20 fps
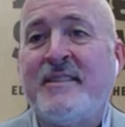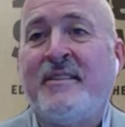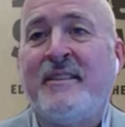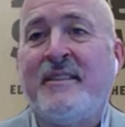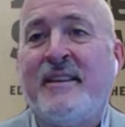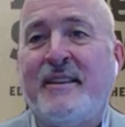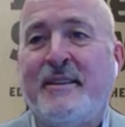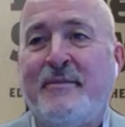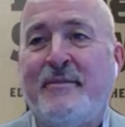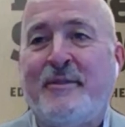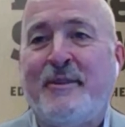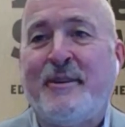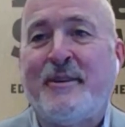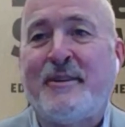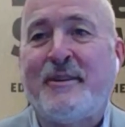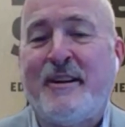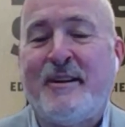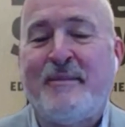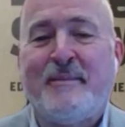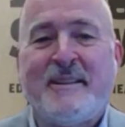and thank you for your
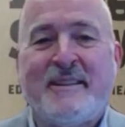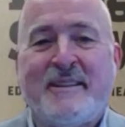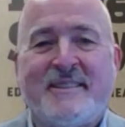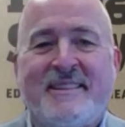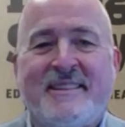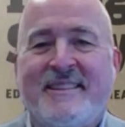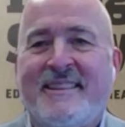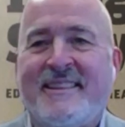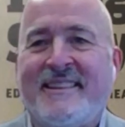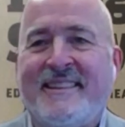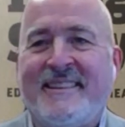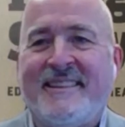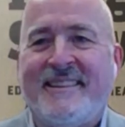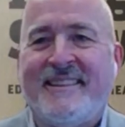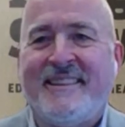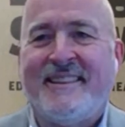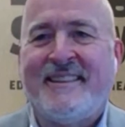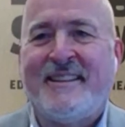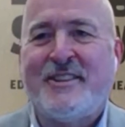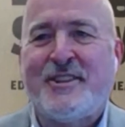comments in the
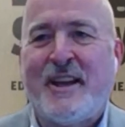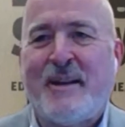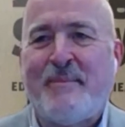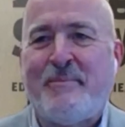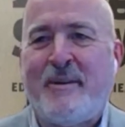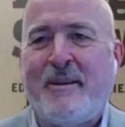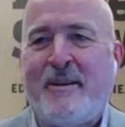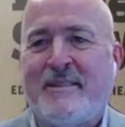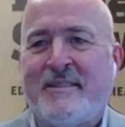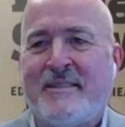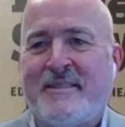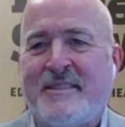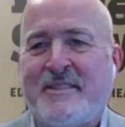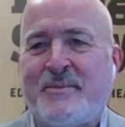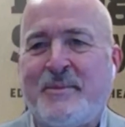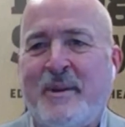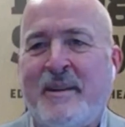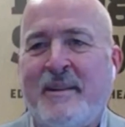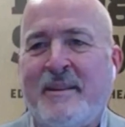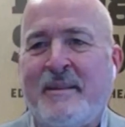in the chat box
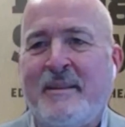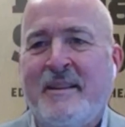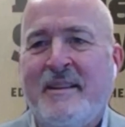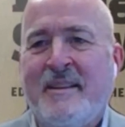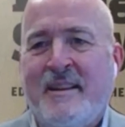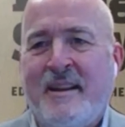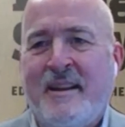as well.